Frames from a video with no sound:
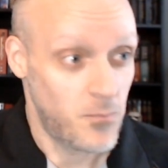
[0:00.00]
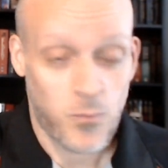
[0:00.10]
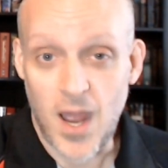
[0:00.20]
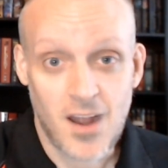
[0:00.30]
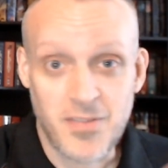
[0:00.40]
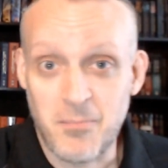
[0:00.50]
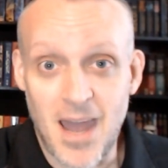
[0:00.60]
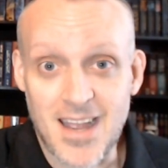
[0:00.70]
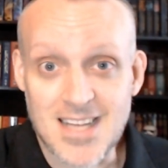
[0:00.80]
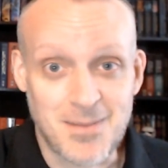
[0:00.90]
right off the
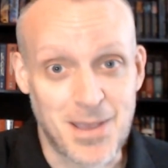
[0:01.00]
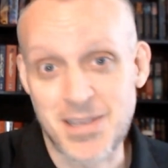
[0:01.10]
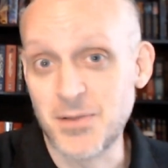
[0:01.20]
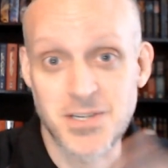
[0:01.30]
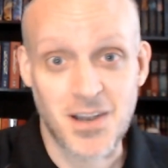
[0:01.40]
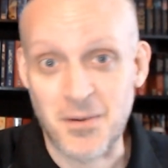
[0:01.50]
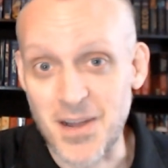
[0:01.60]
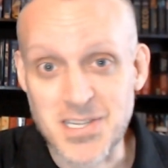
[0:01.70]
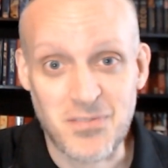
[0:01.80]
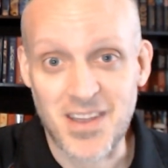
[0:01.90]
bat, guys, I'm a huge Kurt
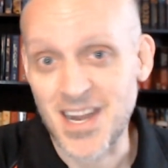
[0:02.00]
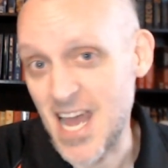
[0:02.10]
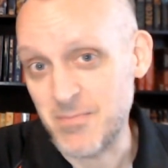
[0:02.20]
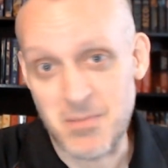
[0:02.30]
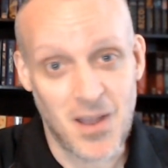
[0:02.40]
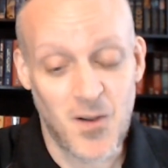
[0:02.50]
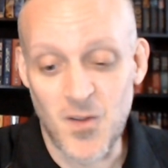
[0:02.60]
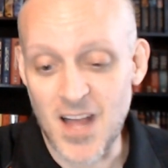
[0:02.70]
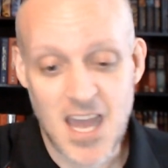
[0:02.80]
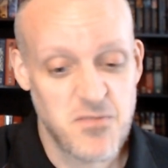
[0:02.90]
Russell fan, have been my
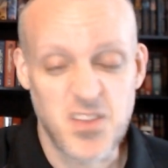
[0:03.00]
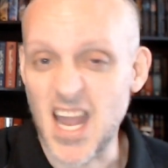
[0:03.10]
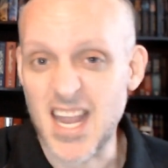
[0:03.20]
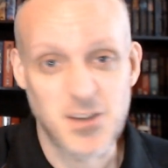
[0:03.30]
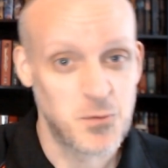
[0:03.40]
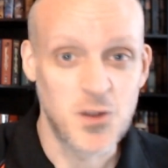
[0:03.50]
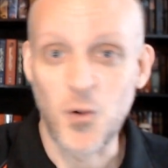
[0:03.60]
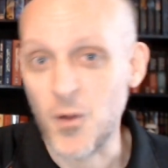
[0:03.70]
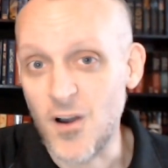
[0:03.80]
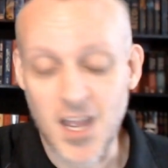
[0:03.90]
whole life. The guy can do
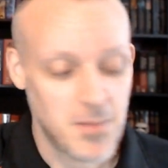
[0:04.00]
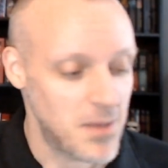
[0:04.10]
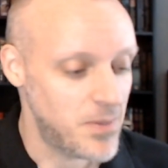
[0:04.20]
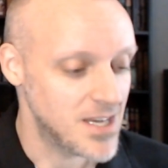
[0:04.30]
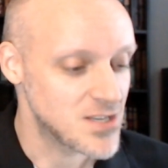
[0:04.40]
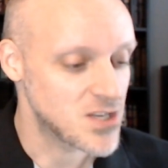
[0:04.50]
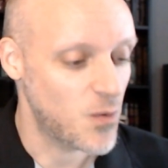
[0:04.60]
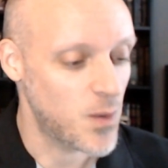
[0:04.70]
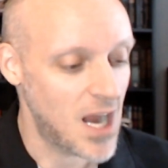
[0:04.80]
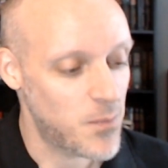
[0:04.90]
no wrong, in my opinion. So
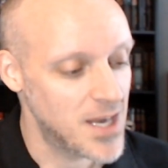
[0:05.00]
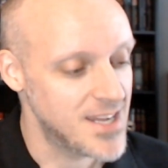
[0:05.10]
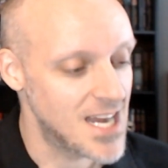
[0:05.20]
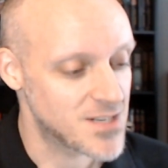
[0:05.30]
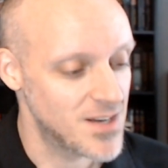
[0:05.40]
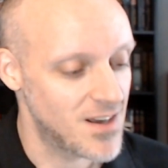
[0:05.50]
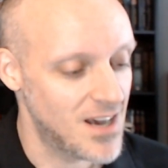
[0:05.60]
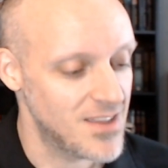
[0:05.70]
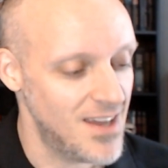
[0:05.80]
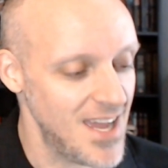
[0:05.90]
when I read Dash
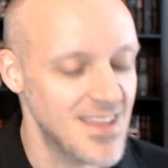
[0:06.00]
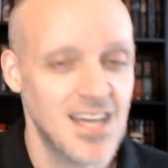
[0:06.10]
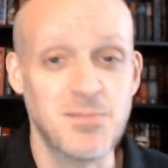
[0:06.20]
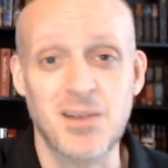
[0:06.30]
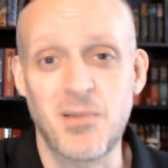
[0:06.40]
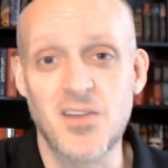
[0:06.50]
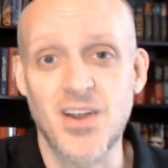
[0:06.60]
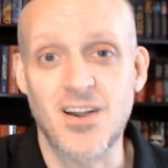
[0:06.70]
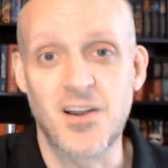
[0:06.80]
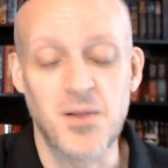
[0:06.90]
Rendar, I thought, hey, that could be a
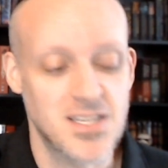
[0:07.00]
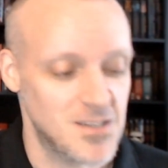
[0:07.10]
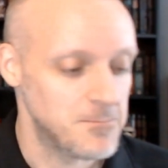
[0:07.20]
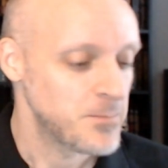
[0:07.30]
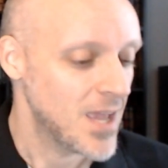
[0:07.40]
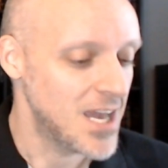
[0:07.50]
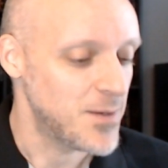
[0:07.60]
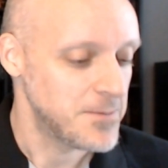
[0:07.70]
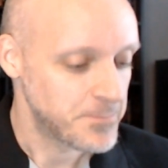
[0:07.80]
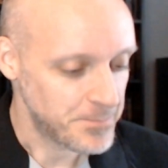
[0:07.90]
perfect Kurt Russell. Anyway.